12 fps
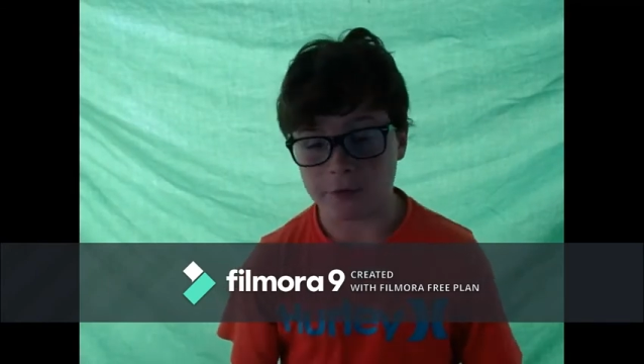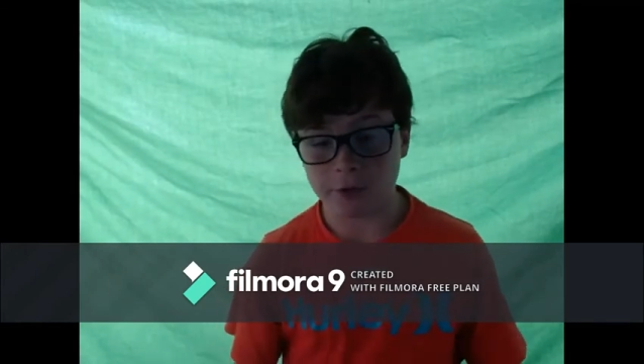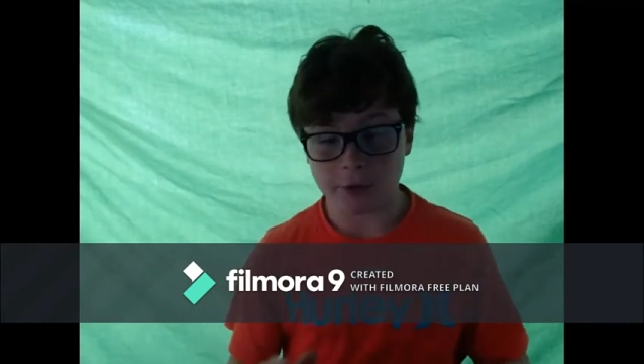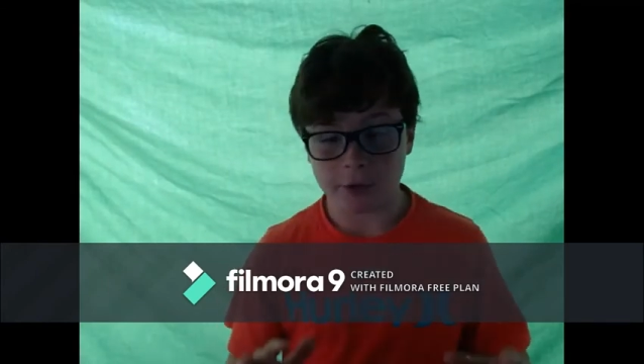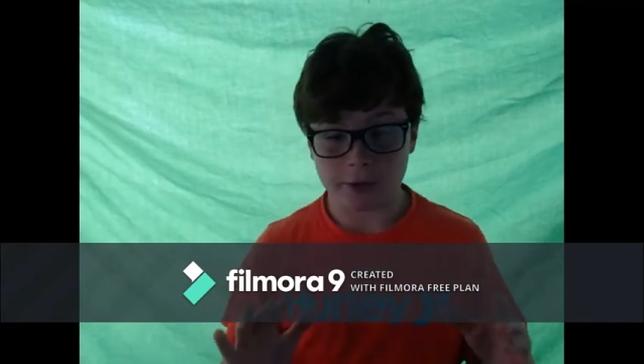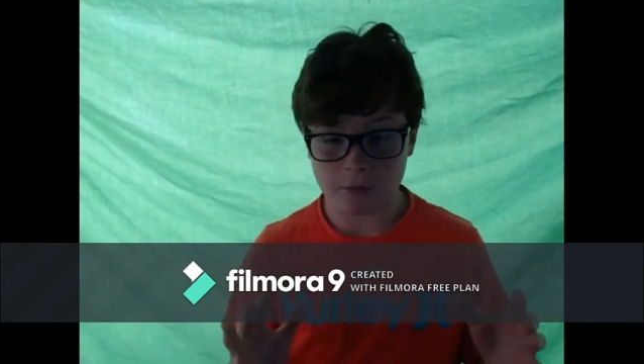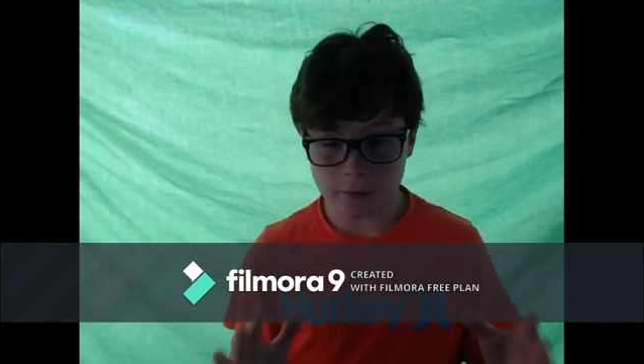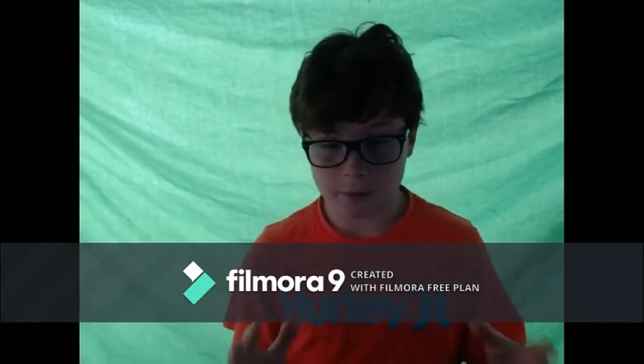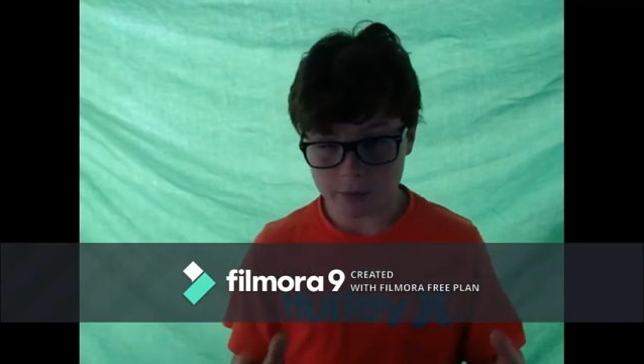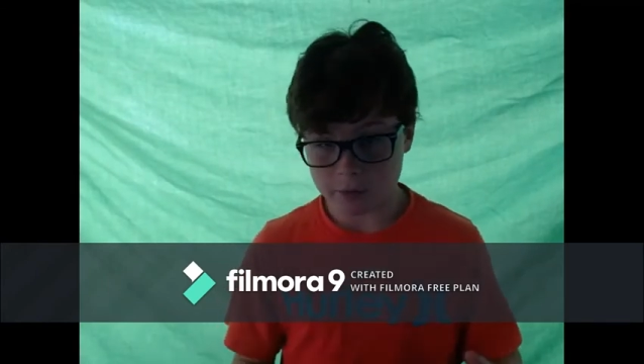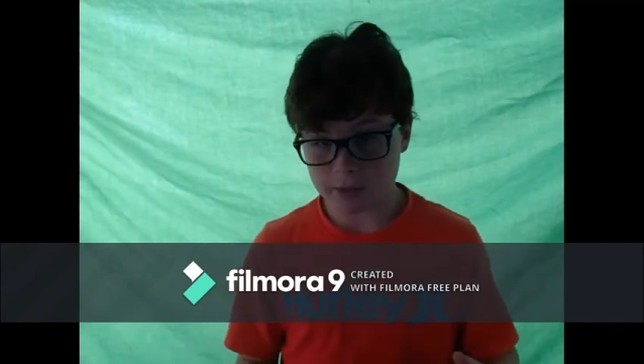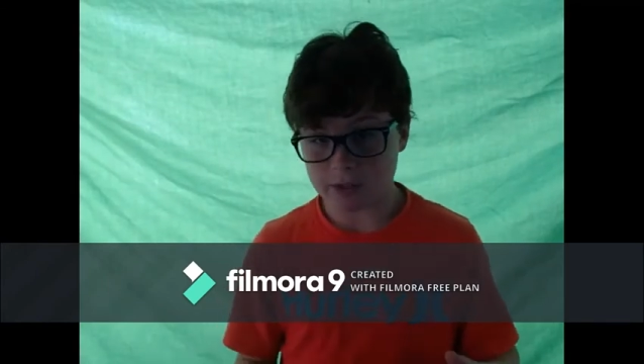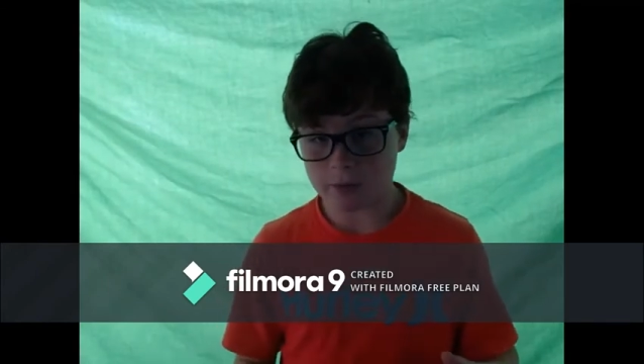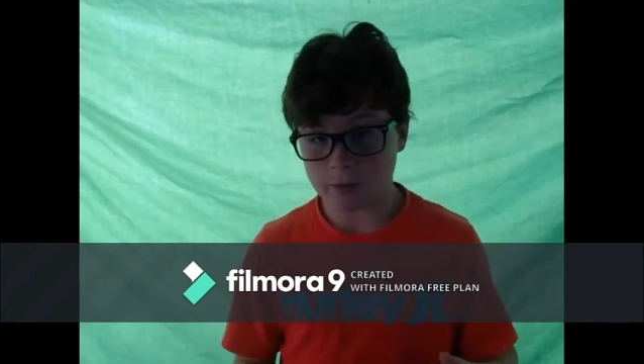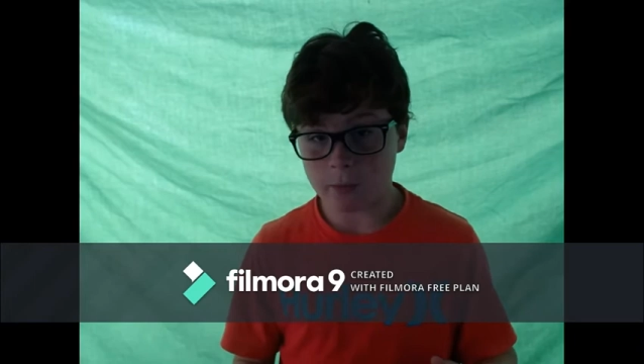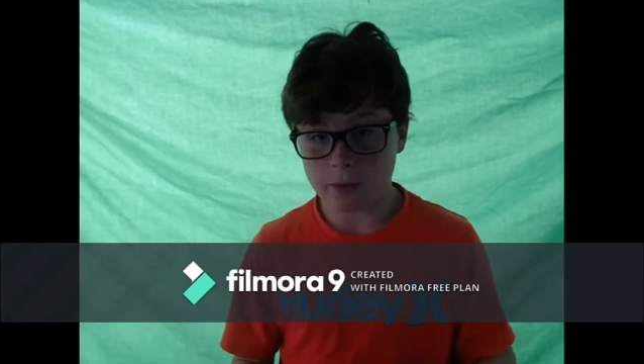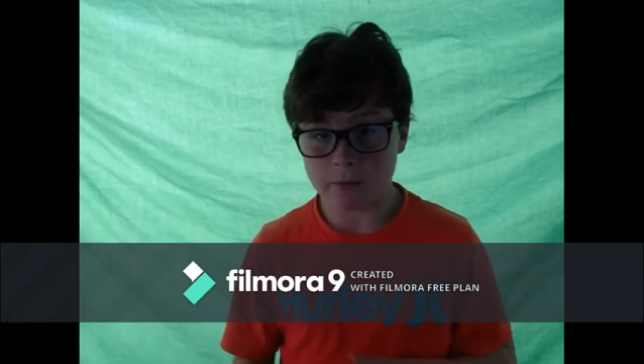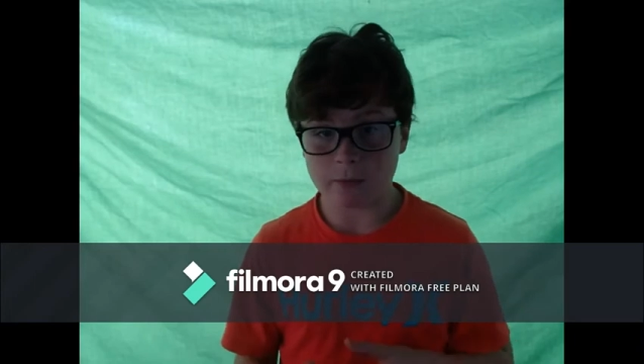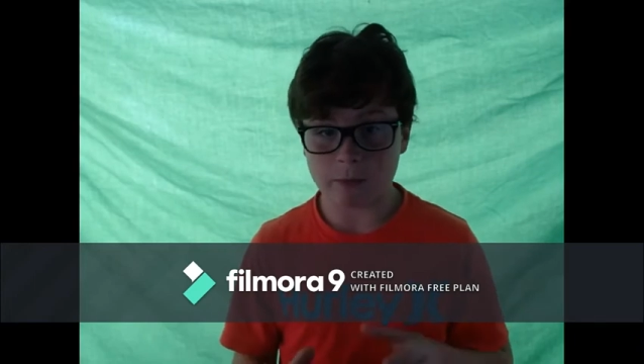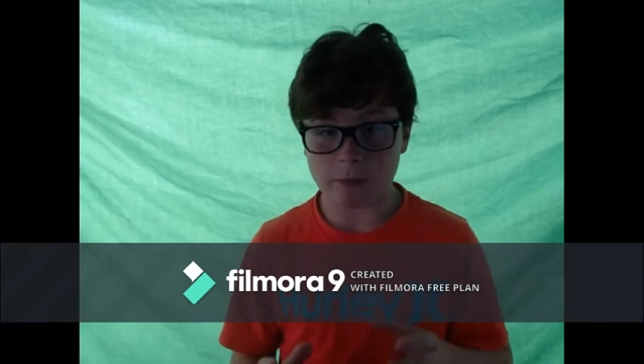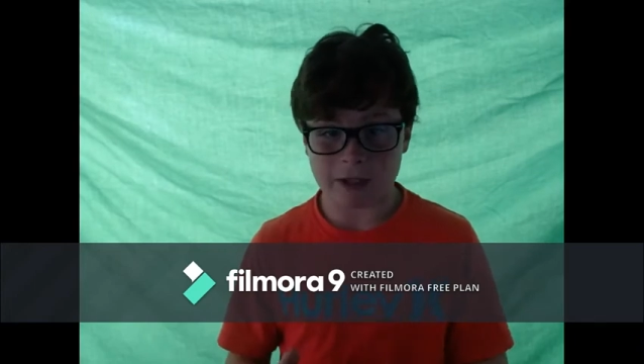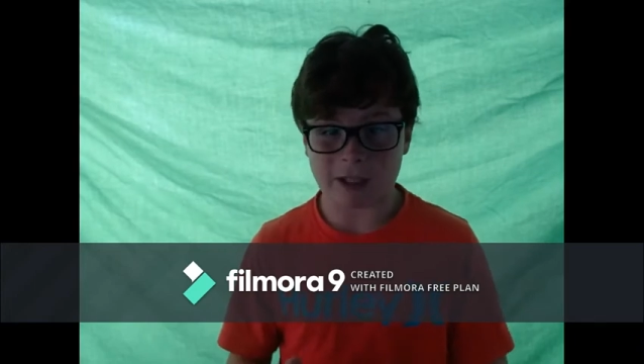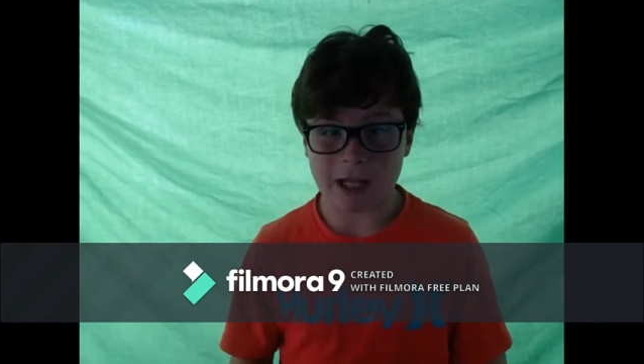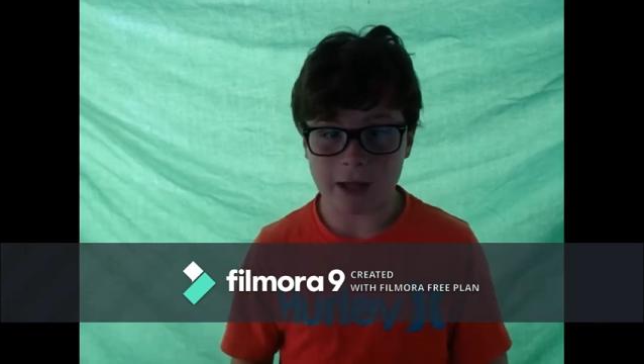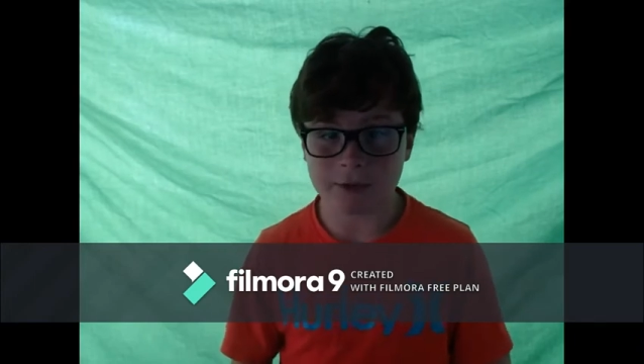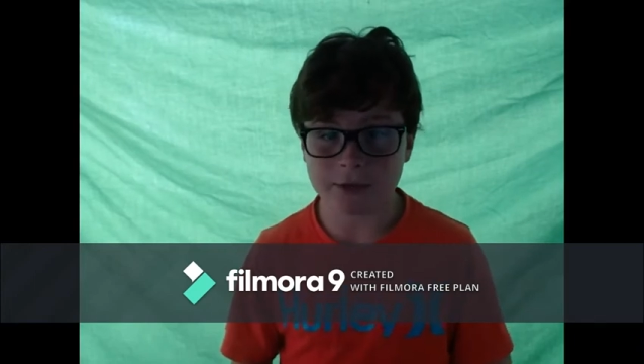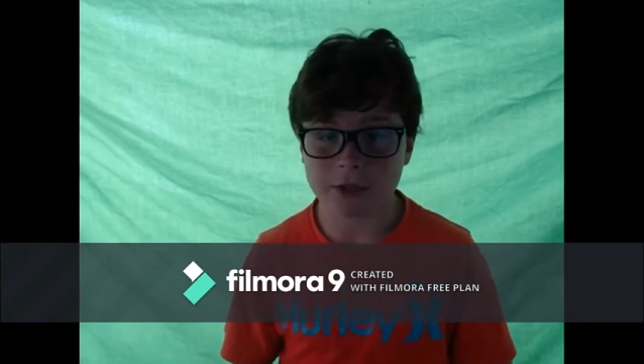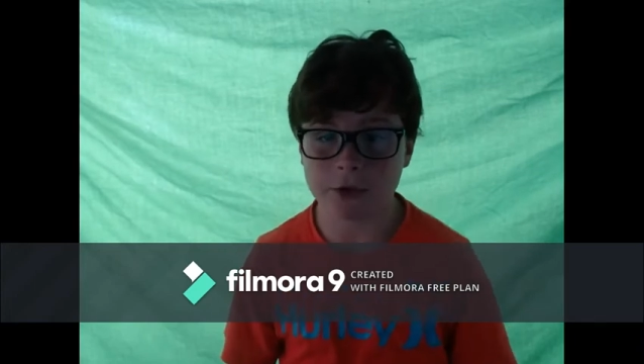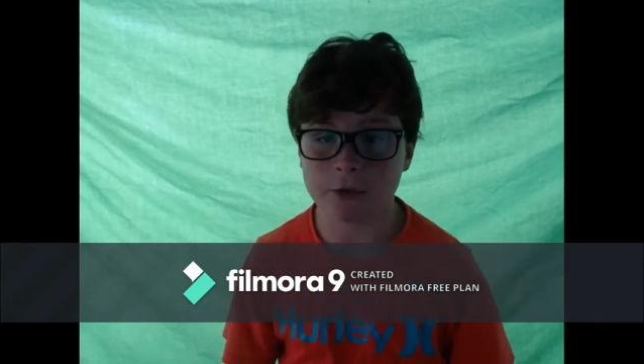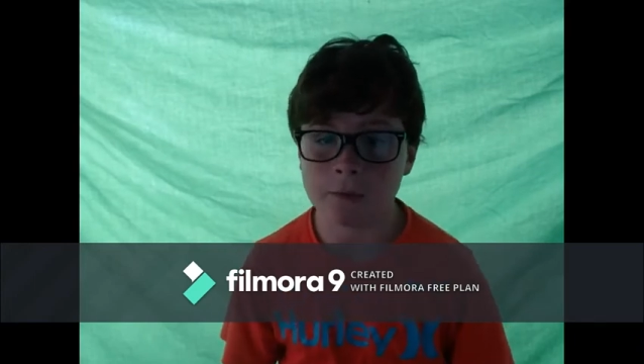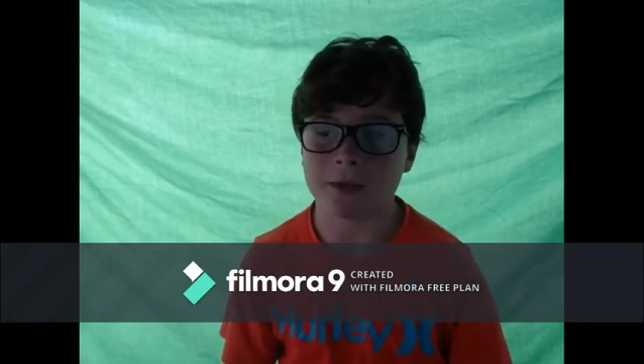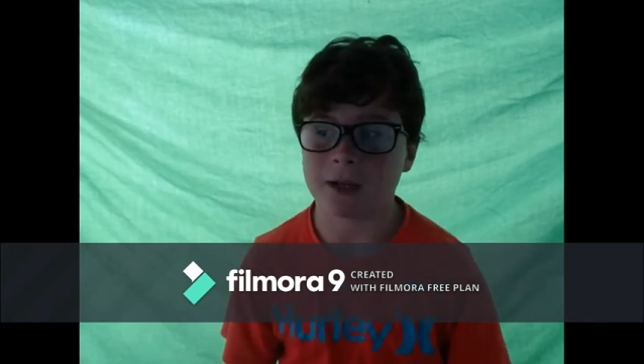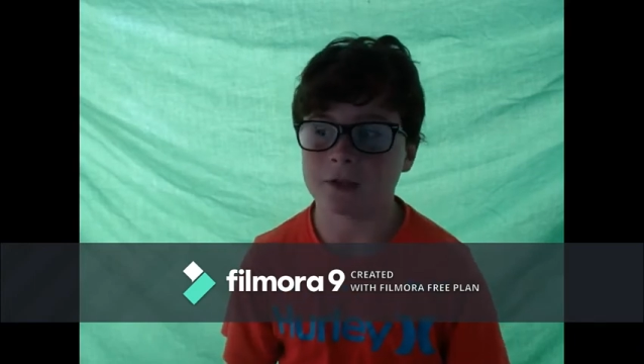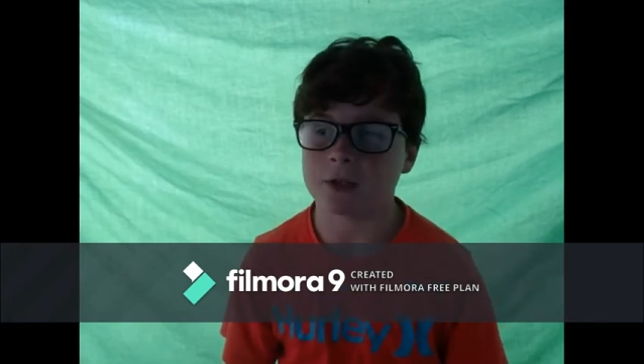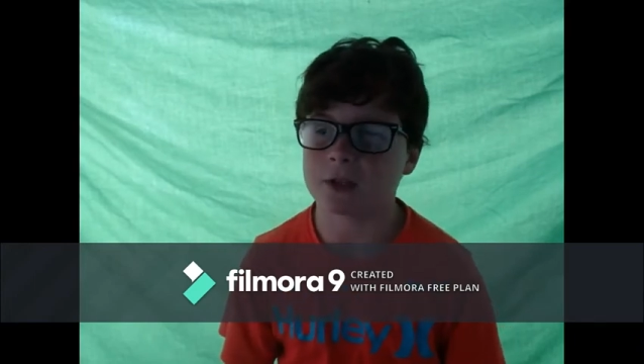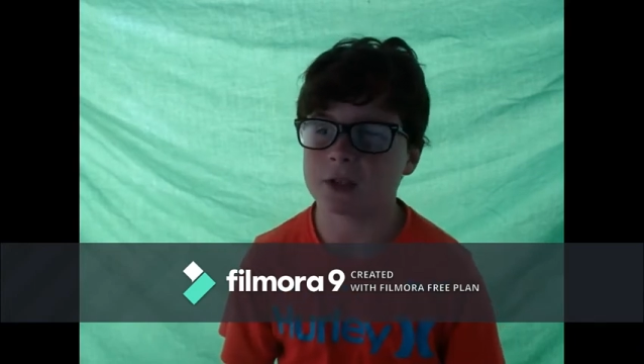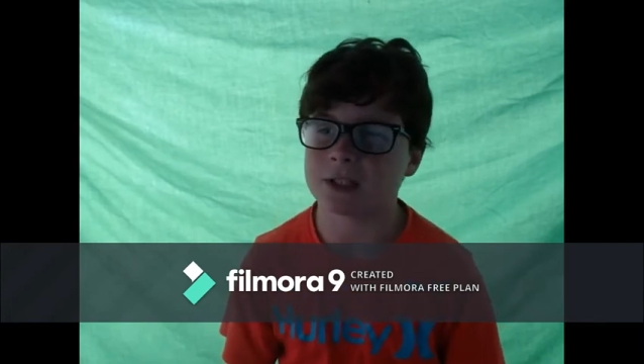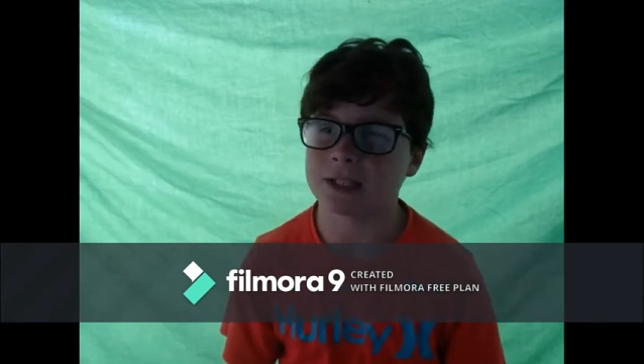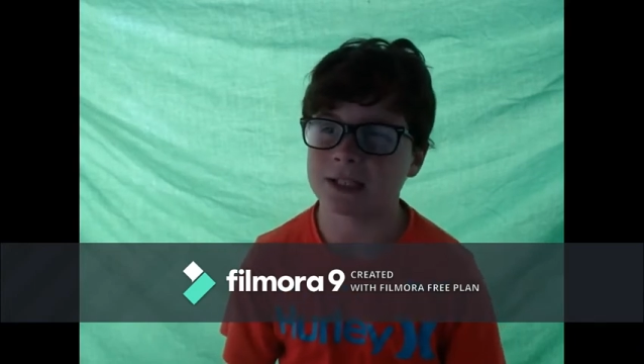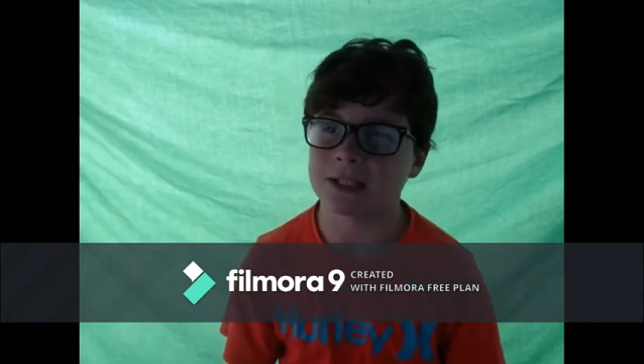The most recent one with the talent show, that took